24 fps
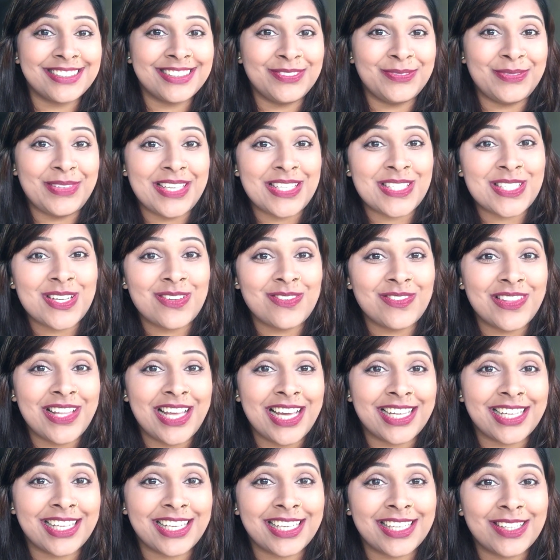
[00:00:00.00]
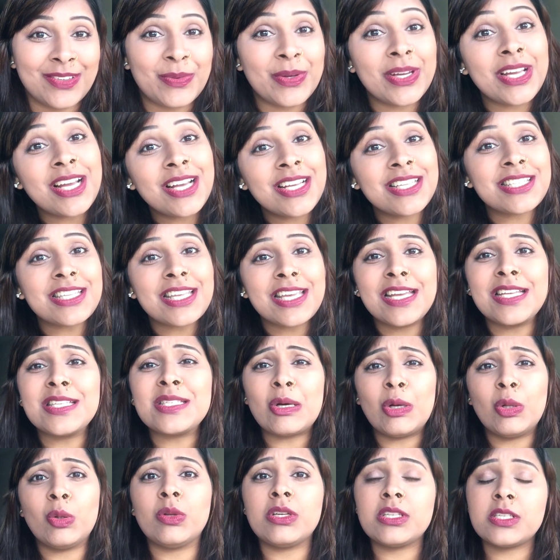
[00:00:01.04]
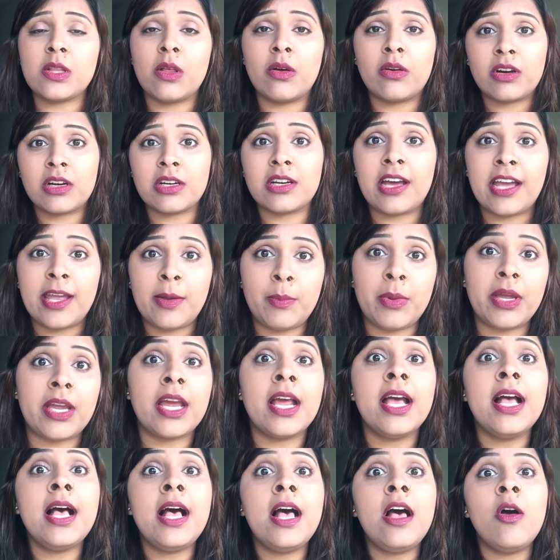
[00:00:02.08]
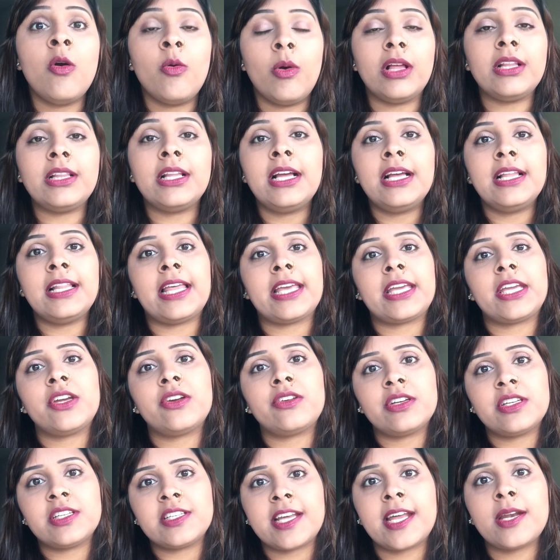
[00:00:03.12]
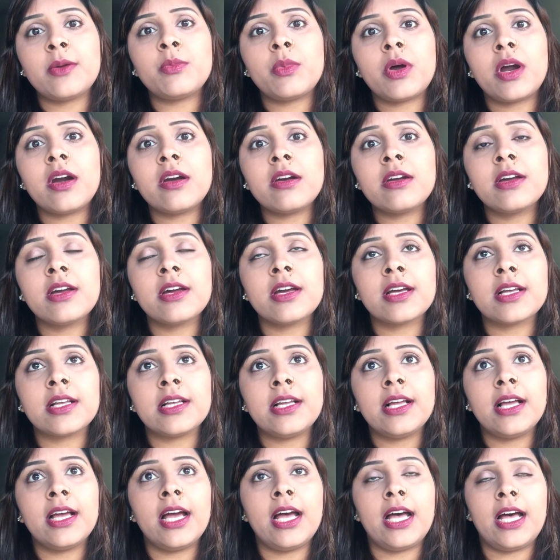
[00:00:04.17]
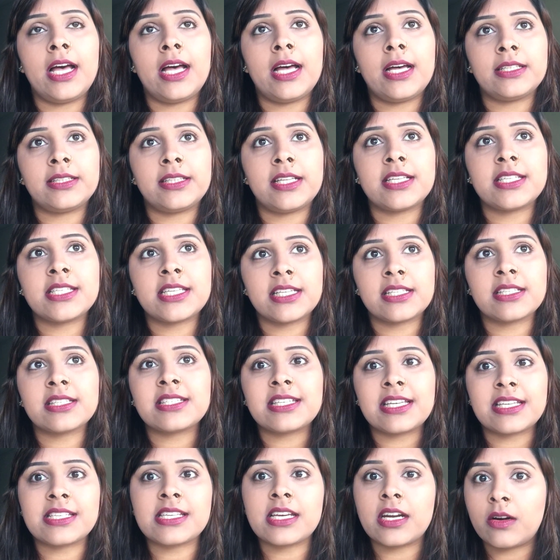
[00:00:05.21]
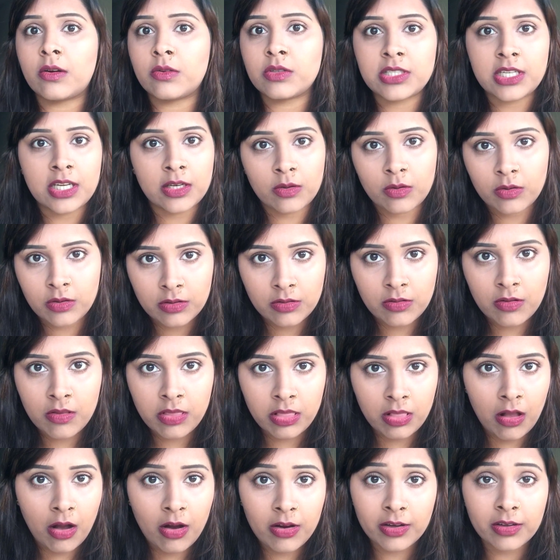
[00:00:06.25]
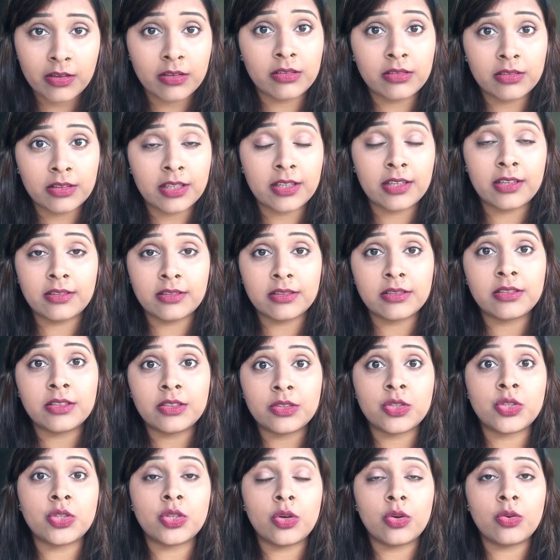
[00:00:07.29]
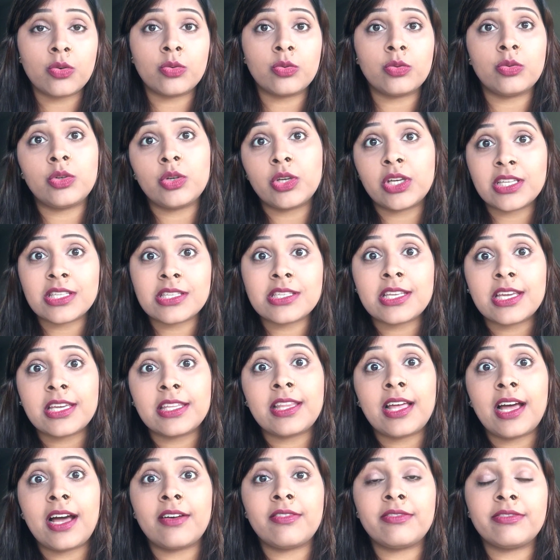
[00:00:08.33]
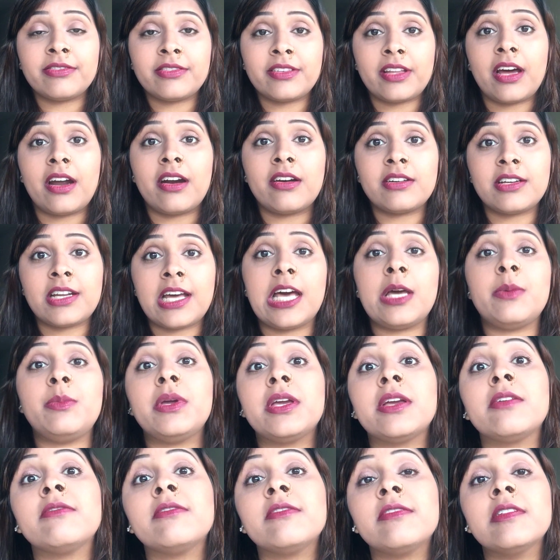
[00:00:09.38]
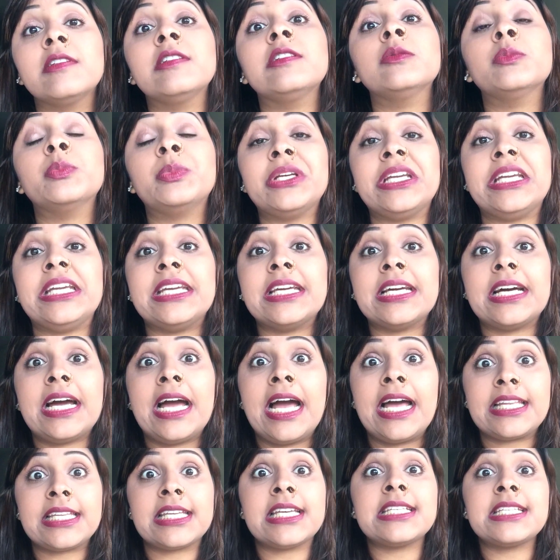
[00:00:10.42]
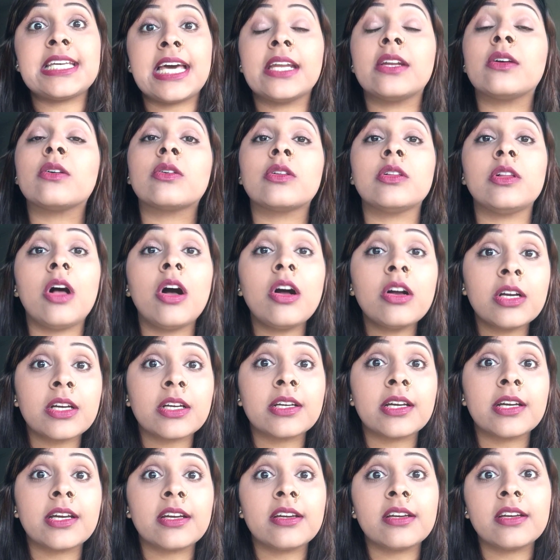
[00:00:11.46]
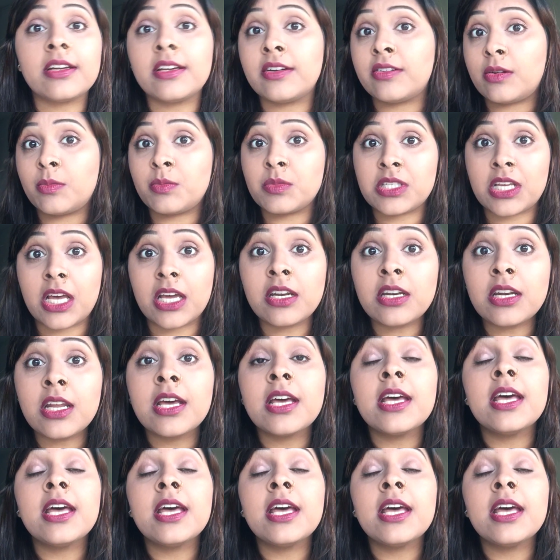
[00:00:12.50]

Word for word: best of luck because it's always longer timing well like here in Denmark uh, the sun sets around 10 o'clock so you can say the iftar timing will be at 10 o'clock in Ramzan